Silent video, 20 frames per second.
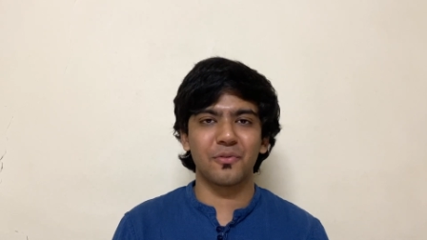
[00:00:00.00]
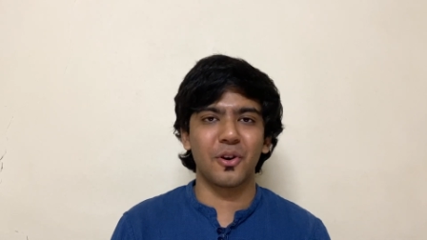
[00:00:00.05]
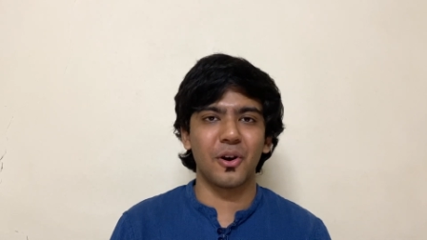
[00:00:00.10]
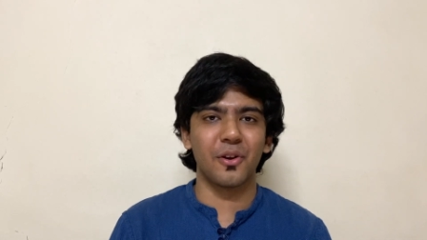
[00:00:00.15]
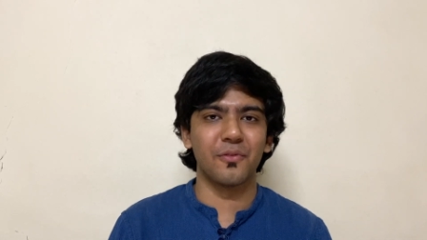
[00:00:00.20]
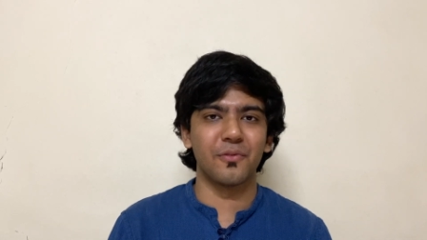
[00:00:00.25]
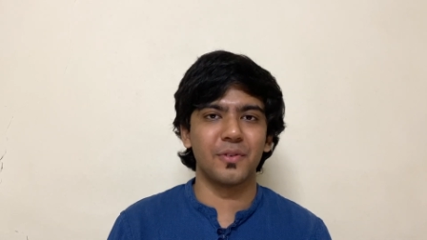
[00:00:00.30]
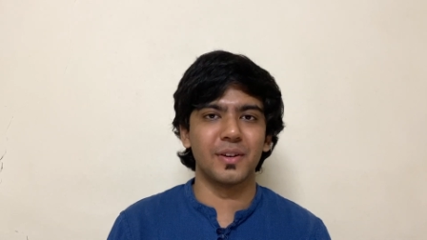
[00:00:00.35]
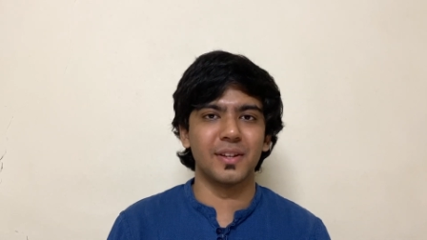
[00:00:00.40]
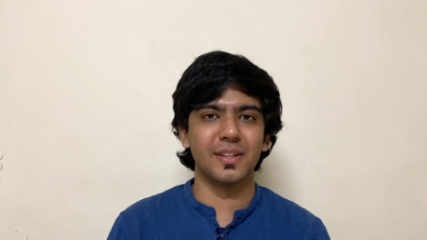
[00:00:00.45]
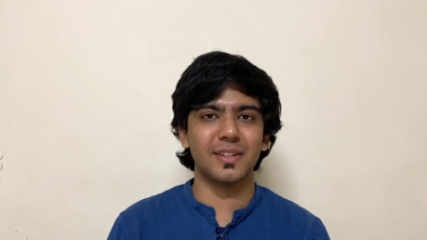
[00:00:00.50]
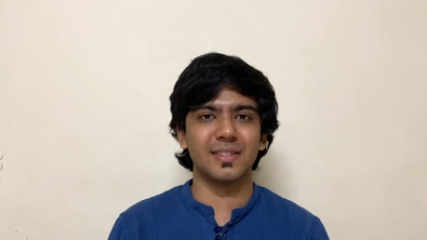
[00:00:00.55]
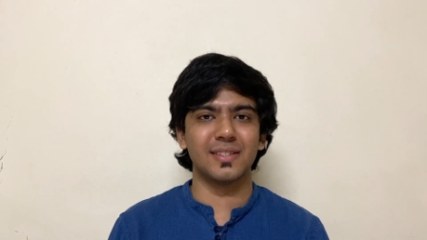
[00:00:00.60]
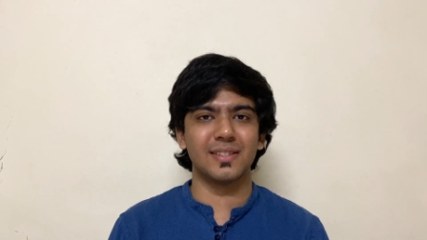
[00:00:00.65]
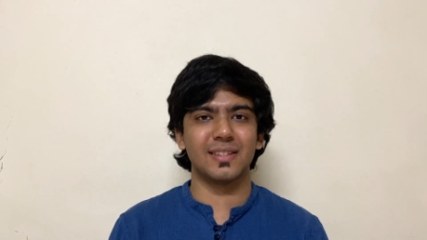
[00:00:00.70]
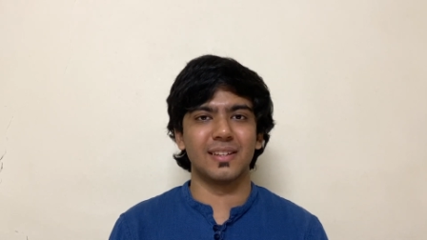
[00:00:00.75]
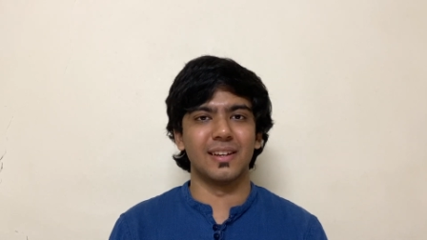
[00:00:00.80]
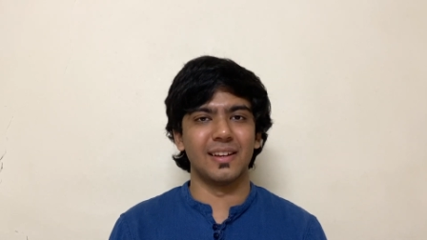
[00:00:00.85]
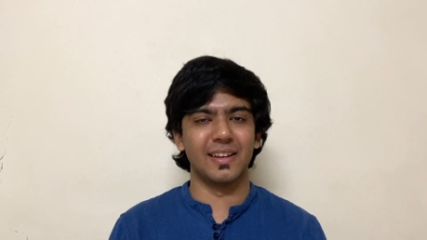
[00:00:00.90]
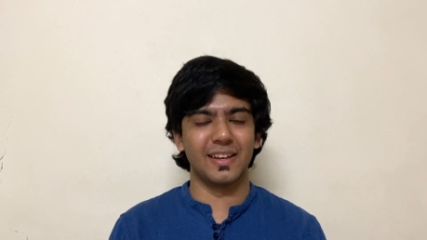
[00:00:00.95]

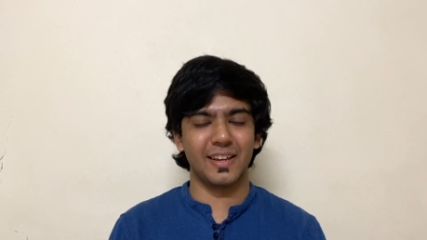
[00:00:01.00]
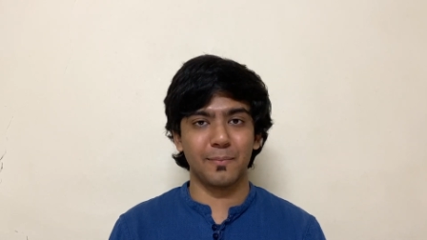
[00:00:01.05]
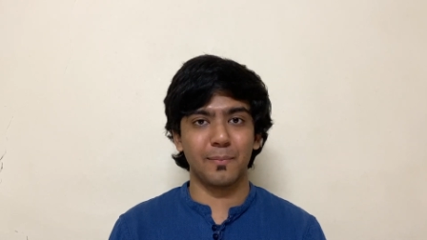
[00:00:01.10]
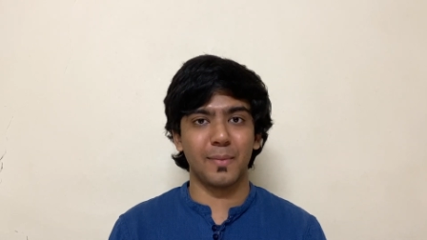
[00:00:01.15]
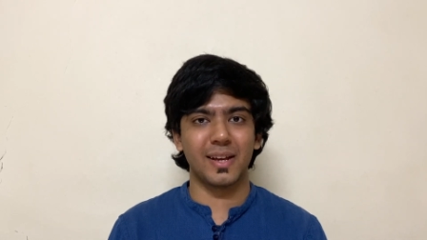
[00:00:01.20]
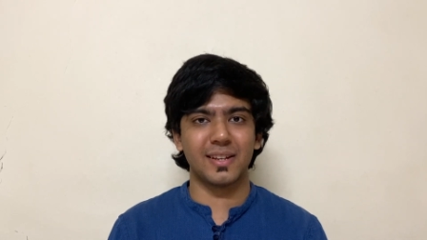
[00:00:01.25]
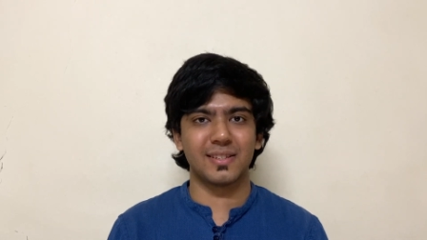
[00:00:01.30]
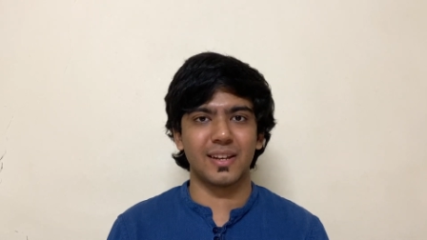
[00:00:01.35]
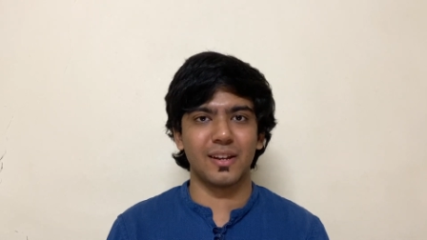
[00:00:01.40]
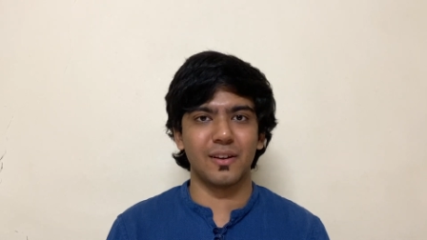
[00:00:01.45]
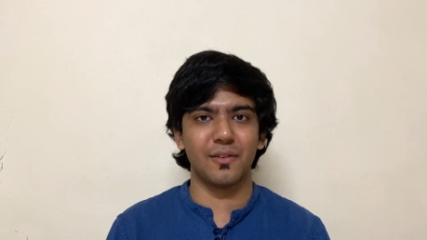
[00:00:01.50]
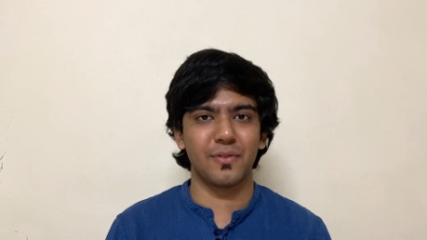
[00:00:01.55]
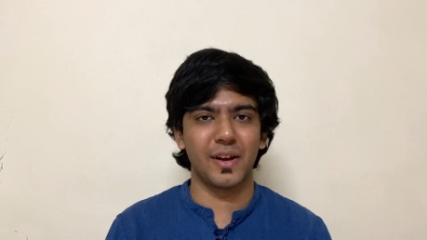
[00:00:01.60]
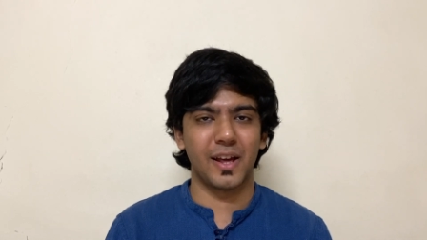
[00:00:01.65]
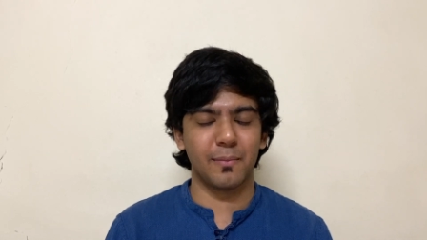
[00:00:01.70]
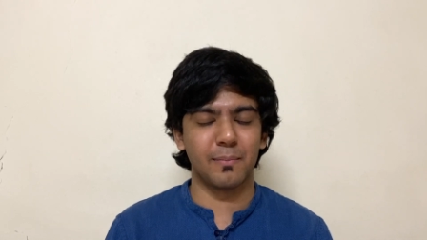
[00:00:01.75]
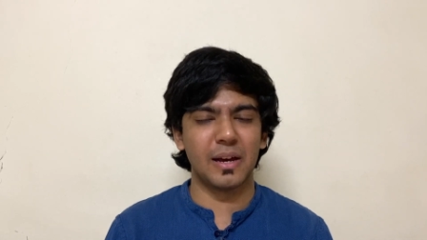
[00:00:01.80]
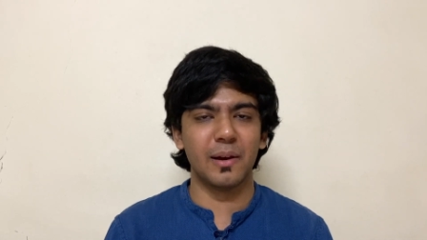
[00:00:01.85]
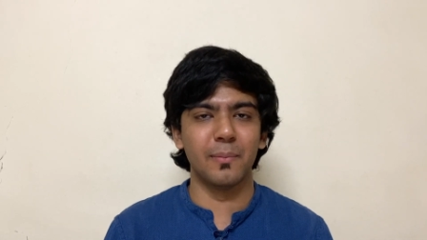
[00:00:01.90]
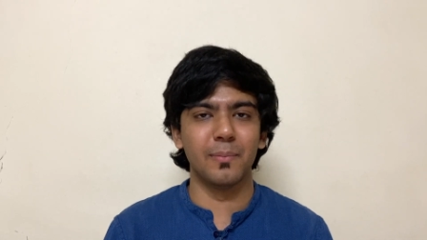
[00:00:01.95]
confidence in myself
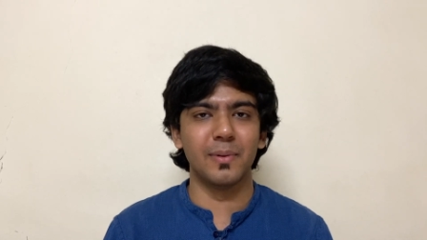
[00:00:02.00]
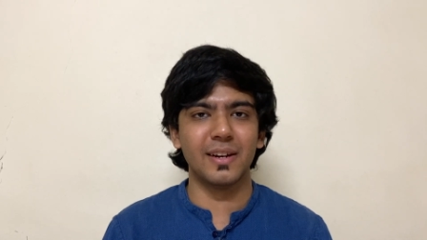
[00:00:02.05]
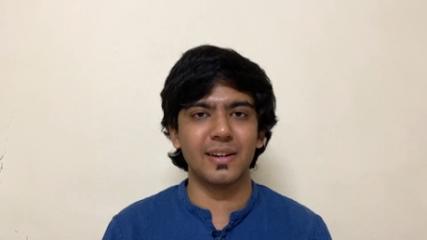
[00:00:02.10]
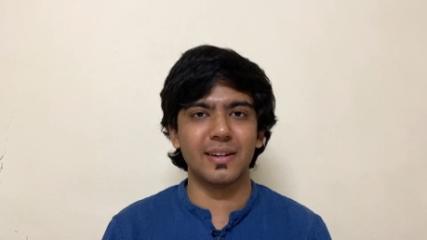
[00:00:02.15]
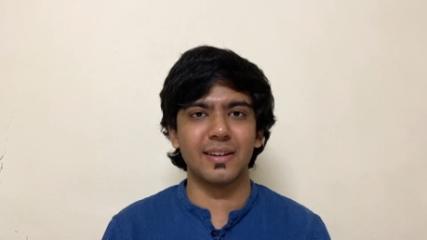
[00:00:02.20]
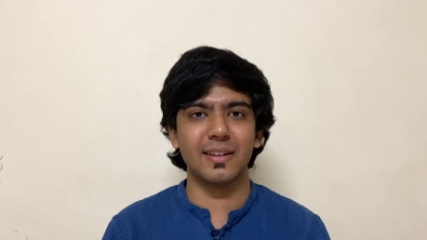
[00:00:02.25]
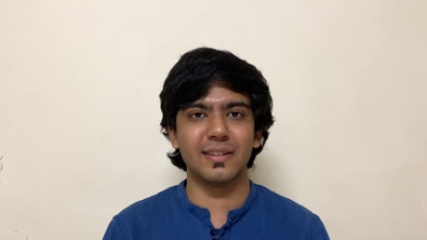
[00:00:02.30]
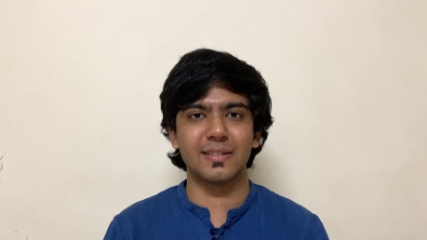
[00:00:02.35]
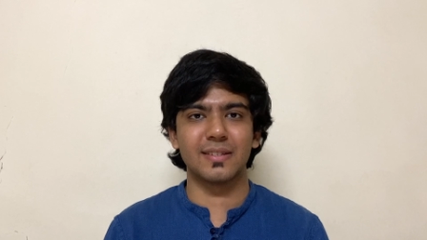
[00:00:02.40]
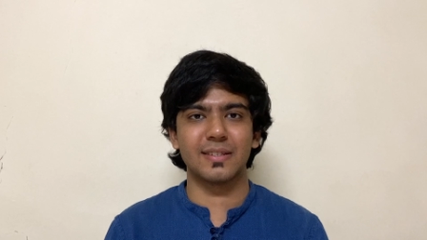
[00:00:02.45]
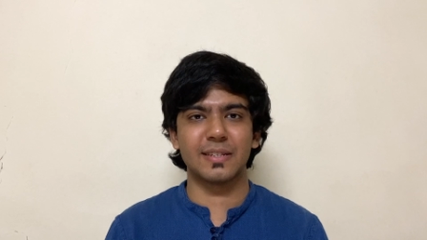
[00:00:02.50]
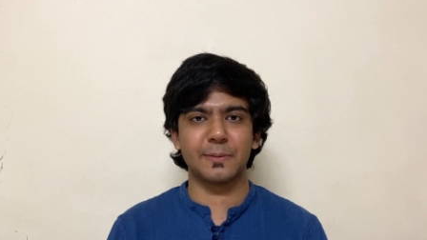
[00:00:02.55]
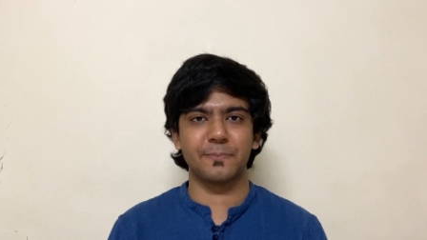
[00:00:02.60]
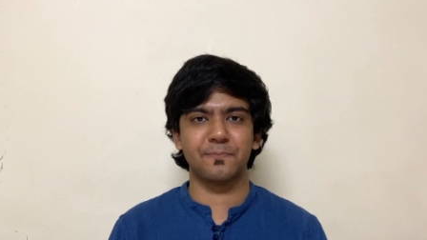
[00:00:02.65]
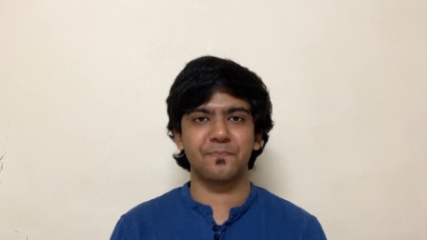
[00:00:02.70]
and my abilities.